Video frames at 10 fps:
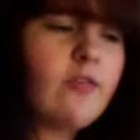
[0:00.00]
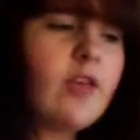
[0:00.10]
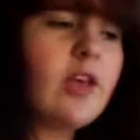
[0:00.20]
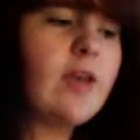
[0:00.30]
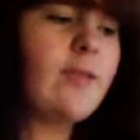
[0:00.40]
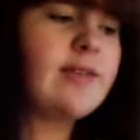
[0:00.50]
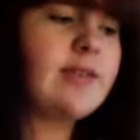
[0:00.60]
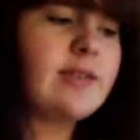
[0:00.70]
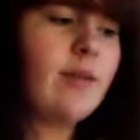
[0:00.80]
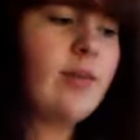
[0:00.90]
feel like I'm
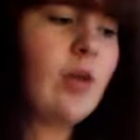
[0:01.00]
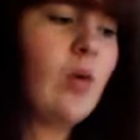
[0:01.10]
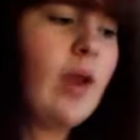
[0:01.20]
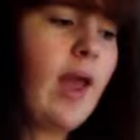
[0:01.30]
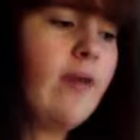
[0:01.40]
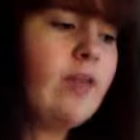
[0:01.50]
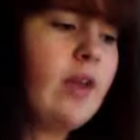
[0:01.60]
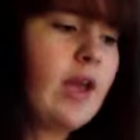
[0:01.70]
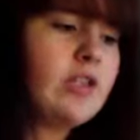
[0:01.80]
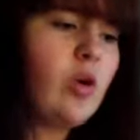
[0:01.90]
missing something. What
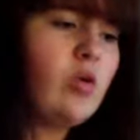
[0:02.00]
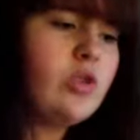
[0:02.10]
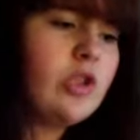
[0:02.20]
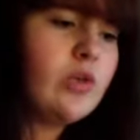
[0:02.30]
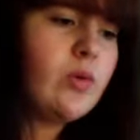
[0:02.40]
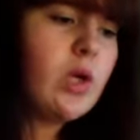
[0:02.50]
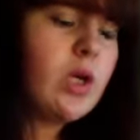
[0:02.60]
haven't I told you?